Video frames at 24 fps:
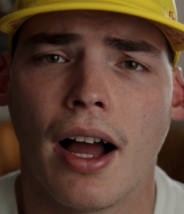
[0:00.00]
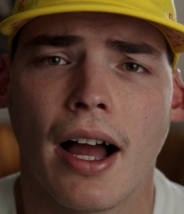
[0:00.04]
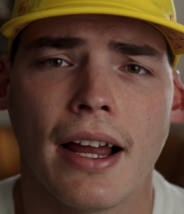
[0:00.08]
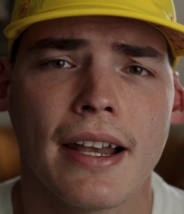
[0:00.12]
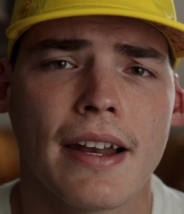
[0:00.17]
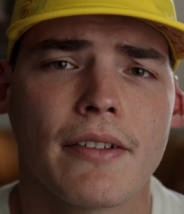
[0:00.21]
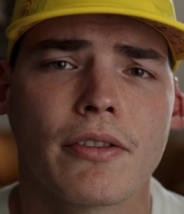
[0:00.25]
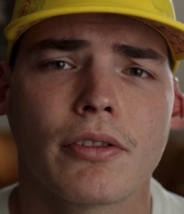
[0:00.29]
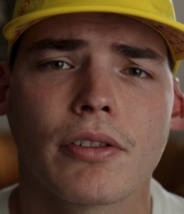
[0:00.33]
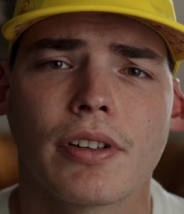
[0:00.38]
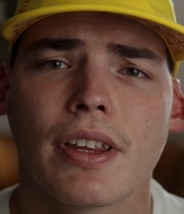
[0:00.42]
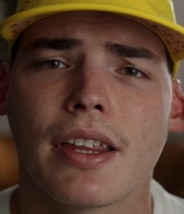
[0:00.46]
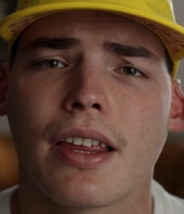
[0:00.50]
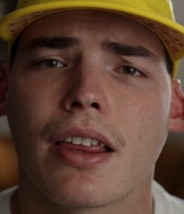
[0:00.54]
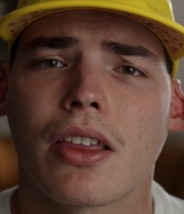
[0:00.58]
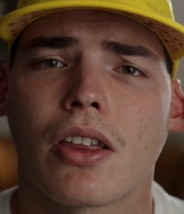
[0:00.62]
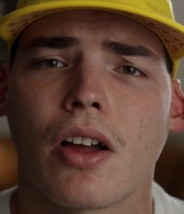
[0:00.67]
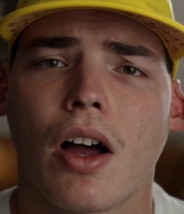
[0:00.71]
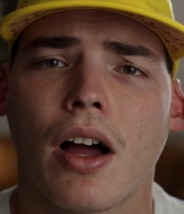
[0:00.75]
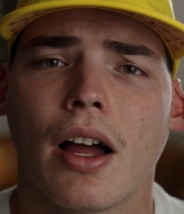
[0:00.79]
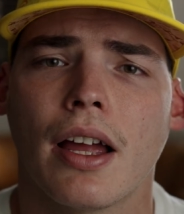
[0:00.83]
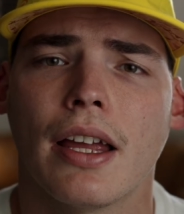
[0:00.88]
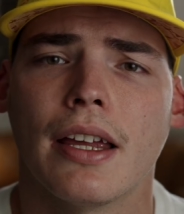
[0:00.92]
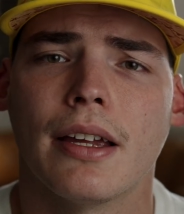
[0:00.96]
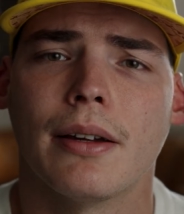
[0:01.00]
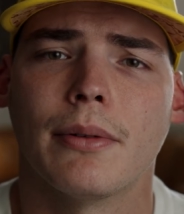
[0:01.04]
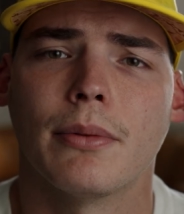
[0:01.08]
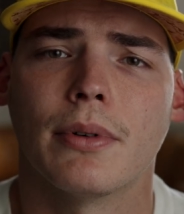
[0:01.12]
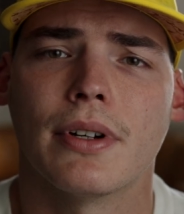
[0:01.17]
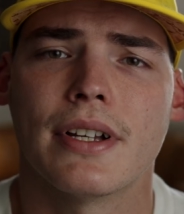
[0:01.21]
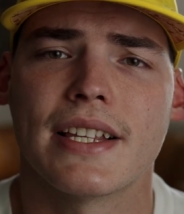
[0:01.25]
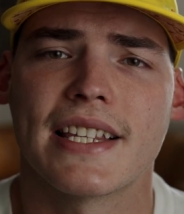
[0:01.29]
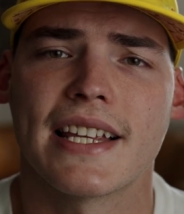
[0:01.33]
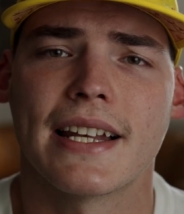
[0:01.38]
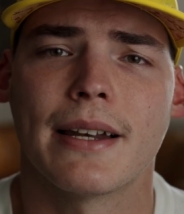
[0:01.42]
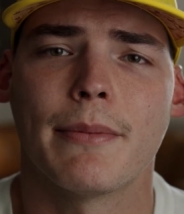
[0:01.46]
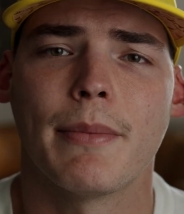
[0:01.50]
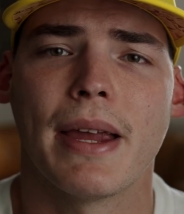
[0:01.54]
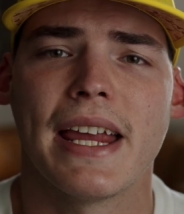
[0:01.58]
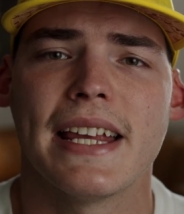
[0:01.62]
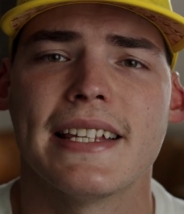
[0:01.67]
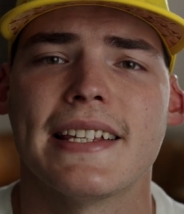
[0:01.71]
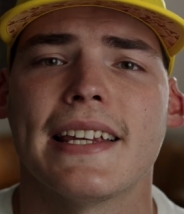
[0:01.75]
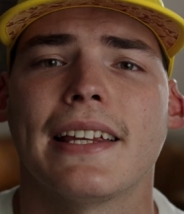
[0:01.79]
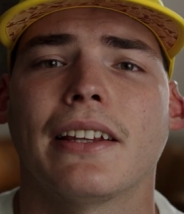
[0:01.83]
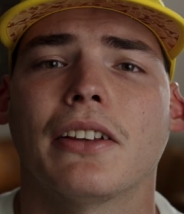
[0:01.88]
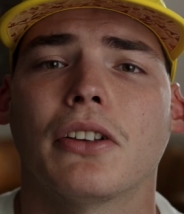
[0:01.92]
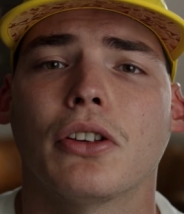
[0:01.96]
I never really thought it was an
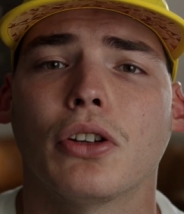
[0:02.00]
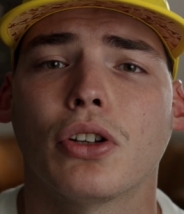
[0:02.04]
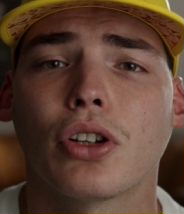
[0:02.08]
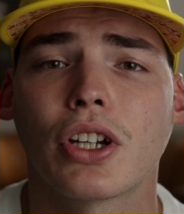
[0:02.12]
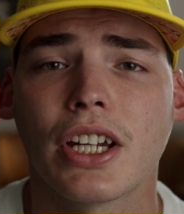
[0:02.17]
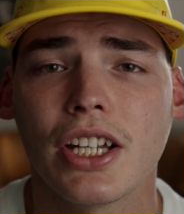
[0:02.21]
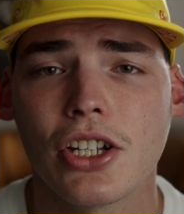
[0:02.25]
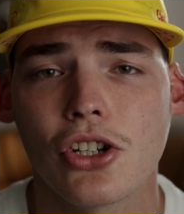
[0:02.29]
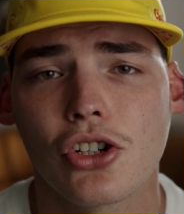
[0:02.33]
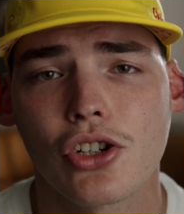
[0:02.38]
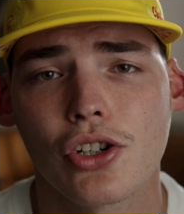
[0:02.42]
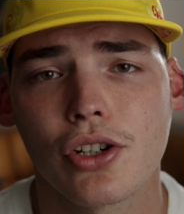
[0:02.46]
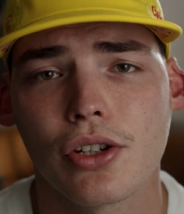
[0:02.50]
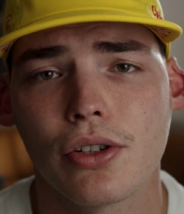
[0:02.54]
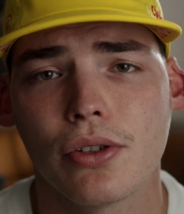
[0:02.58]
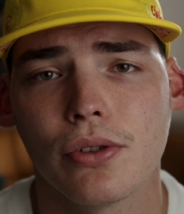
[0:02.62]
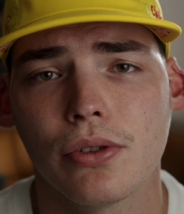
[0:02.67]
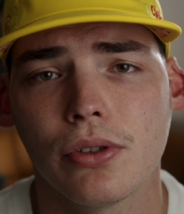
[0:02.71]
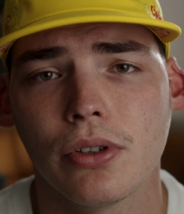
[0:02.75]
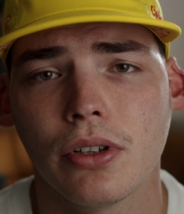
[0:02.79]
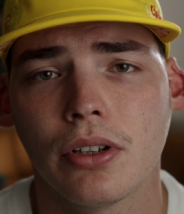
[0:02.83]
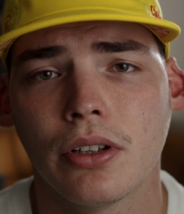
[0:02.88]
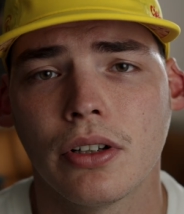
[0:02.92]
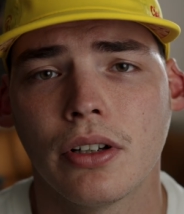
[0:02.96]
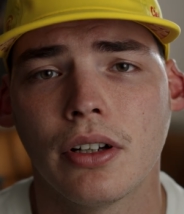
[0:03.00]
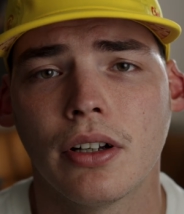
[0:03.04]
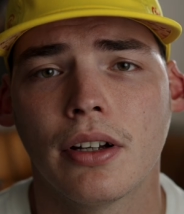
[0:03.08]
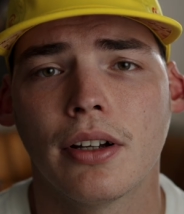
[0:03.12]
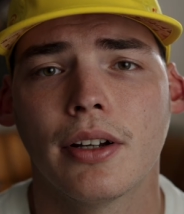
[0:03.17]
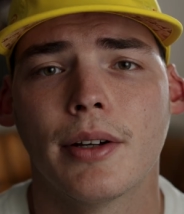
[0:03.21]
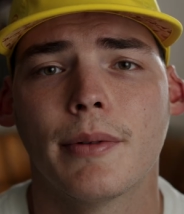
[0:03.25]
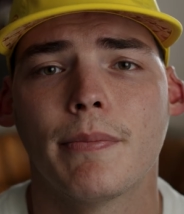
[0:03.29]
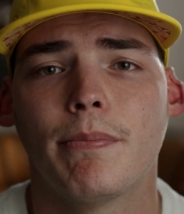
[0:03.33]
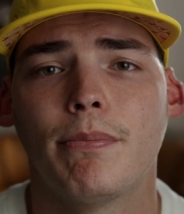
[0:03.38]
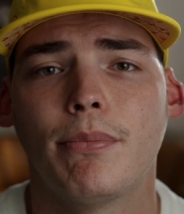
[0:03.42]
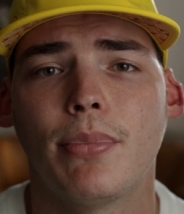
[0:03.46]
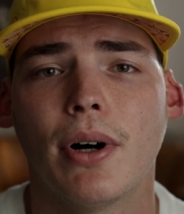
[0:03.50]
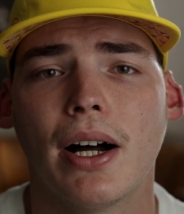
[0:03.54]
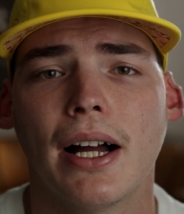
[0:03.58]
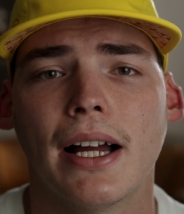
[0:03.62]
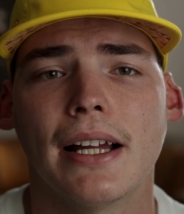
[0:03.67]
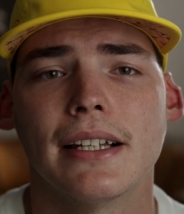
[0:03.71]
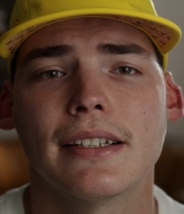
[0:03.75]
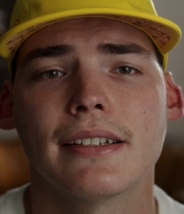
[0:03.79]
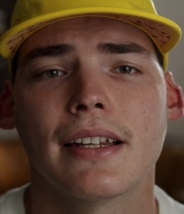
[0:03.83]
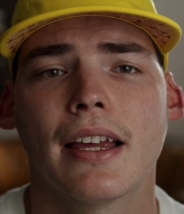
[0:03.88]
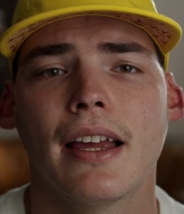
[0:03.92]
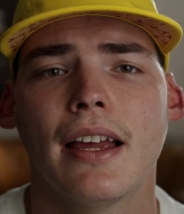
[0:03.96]
amazing looking shoe,
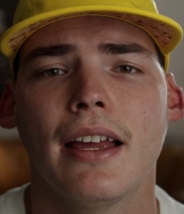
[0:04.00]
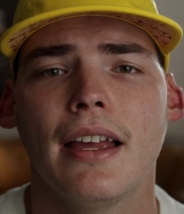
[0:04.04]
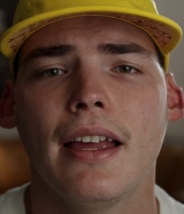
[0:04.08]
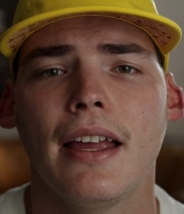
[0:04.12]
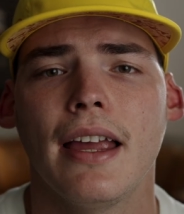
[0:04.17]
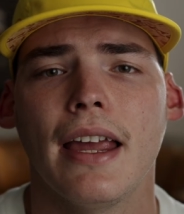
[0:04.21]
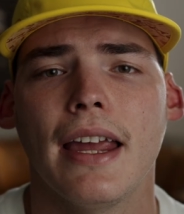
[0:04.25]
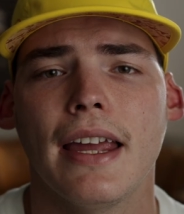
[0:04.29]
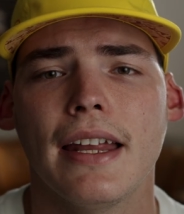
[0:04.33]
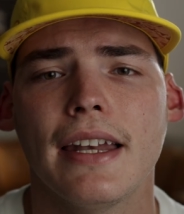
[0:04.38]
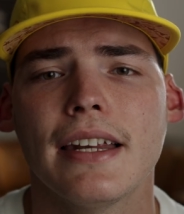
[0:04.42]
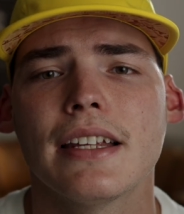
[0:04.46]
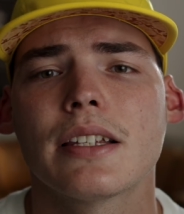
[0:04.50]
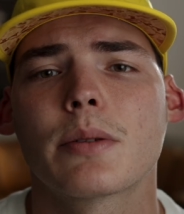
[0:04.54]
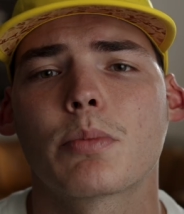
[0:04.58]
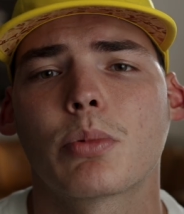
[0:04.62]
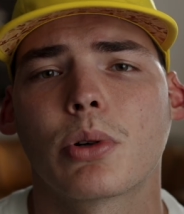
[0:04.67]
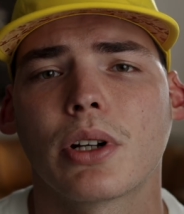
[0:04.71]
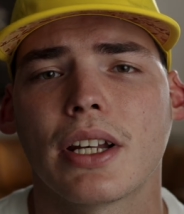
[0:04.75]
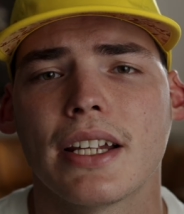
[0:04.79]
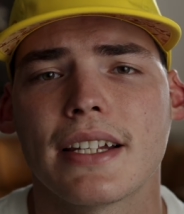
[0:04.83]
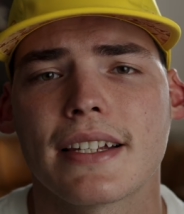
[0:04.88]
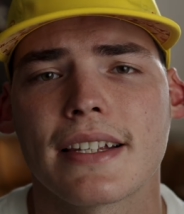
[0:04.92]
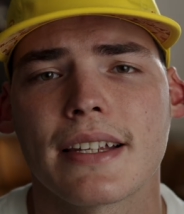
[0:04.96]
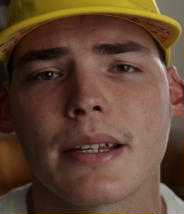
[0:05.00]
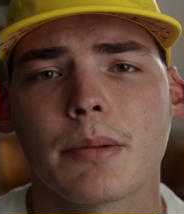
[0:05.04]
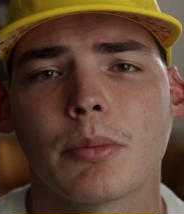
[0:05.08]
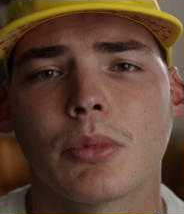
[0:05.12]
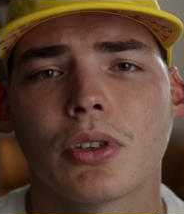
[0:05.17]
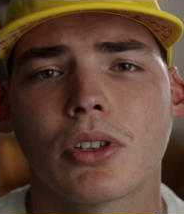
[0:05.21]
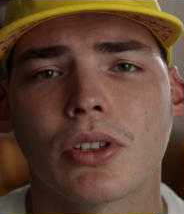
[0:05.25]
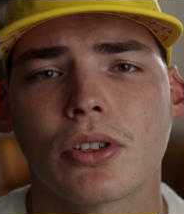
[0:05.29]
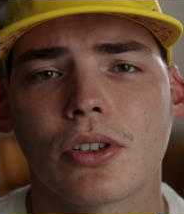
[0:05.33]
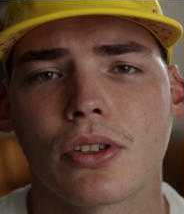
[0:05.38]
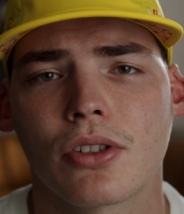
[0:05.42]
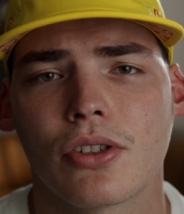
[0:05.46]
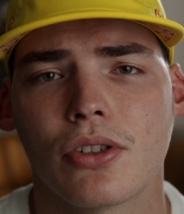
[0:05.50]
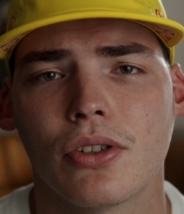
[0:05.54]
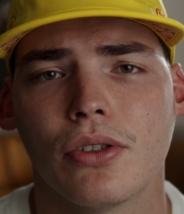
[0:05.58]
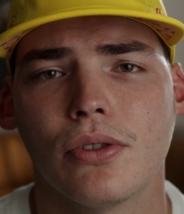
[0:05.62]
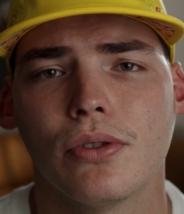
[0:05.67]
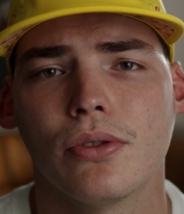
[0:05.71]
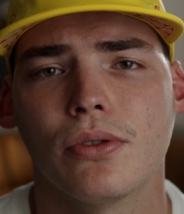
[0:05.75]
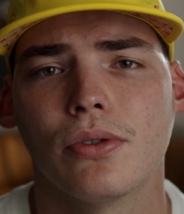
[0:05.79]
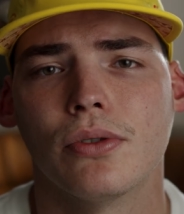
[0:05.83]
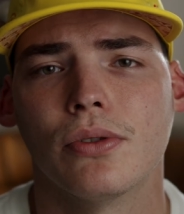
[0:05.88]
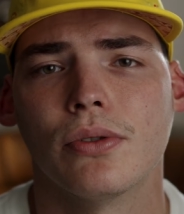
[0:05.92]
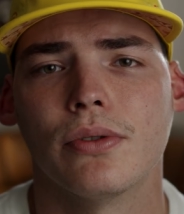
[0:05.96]
but it is pretty similar
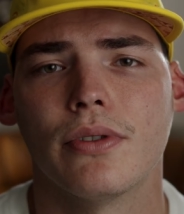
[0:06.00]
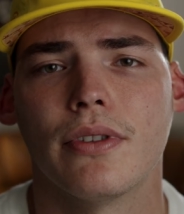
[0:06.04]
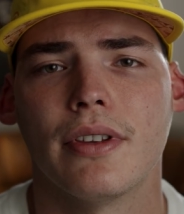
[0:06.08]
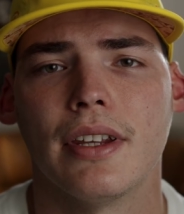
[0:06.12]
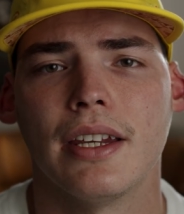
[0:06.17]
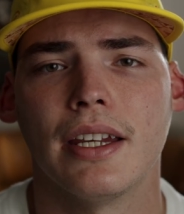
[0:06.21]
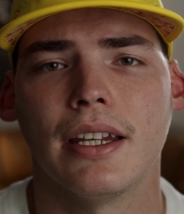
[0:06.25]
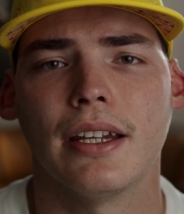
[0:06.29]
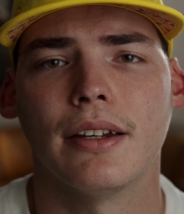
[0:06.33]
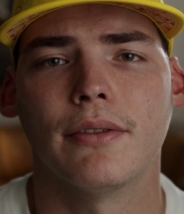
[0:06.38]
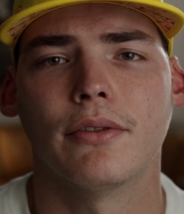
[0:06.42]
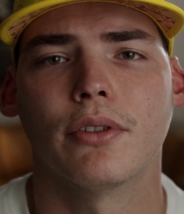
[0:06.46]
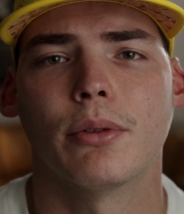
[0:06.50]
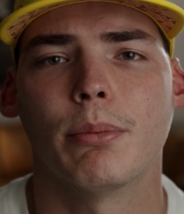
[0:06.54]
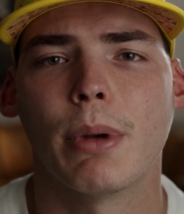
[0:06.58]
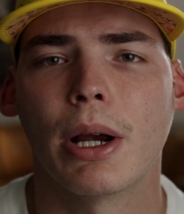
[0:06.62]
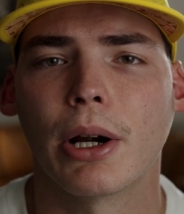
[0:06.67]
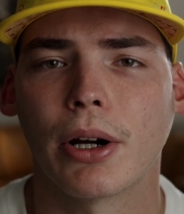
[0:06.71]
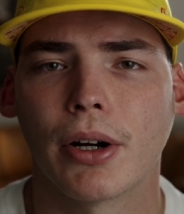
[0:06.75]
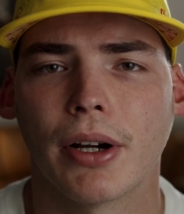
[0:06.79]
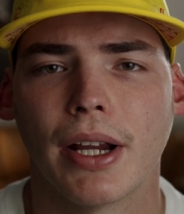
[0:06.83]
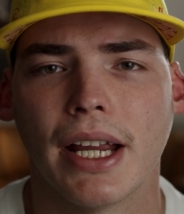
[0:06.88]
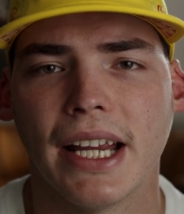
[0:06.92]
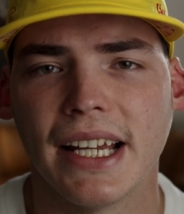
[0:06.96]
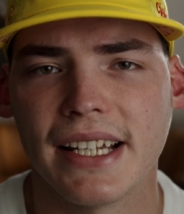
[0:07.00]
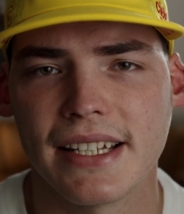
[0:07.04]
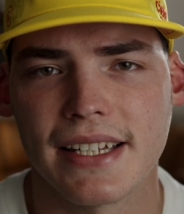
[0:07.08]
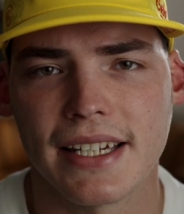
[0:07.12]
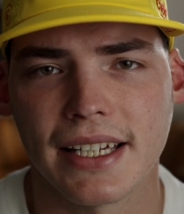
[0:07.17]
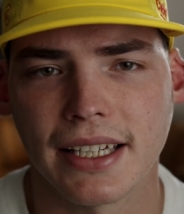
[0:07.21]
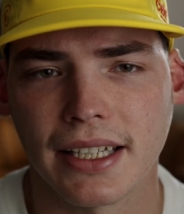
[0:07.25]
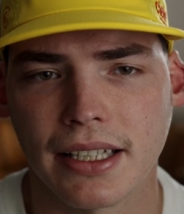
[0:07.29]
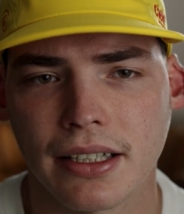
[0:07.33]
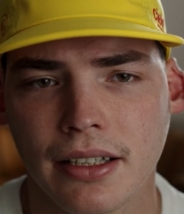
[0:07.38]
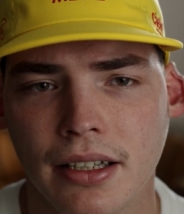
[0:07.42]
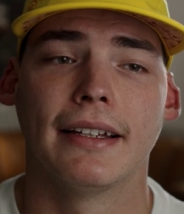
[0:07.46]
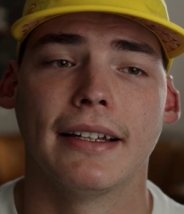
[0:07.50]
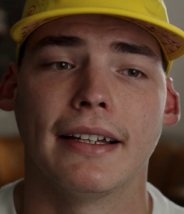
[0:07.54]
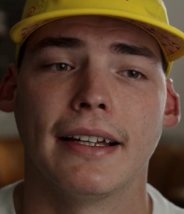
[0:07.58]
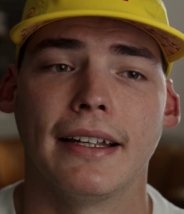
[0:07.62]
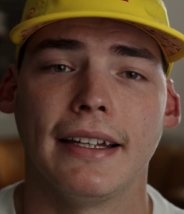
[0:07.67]
to the Vomero 18.